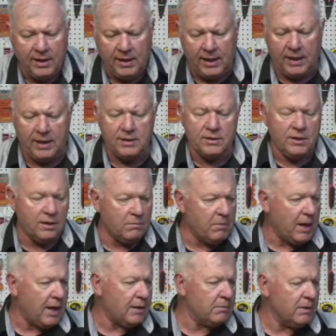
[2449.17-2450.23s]
end to the
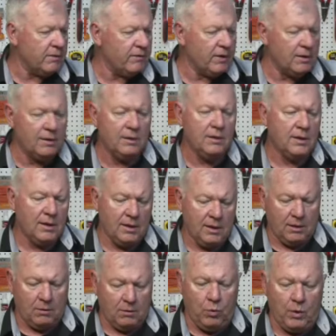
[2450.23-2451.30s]
bottom of it.
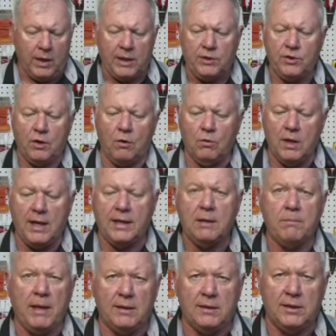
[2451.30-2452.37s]
What I don't like
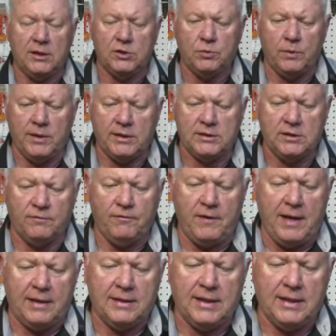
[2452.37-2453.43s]
about this one is the
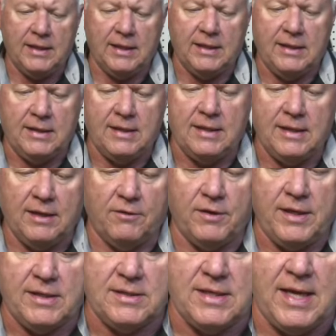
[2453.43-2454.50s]
fact that there
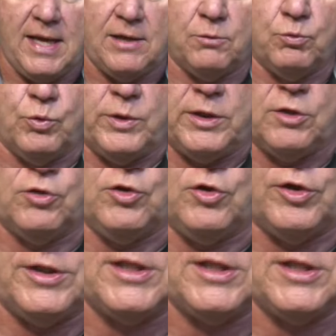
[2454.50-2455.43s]
is not a real good